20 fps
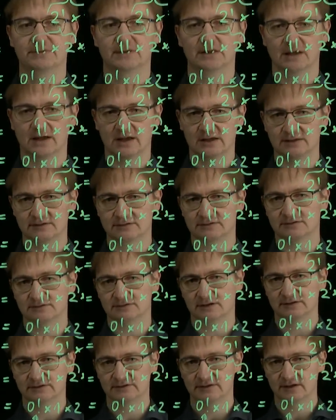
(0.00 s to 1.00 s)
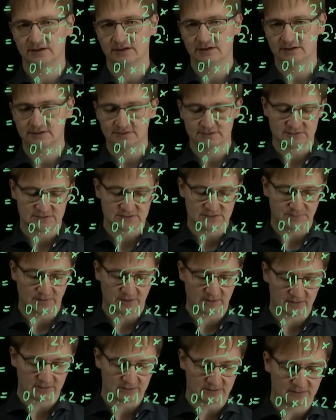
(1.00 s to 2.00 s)
and run the
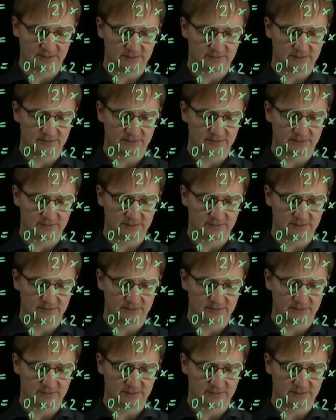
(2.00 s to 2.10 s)
debugger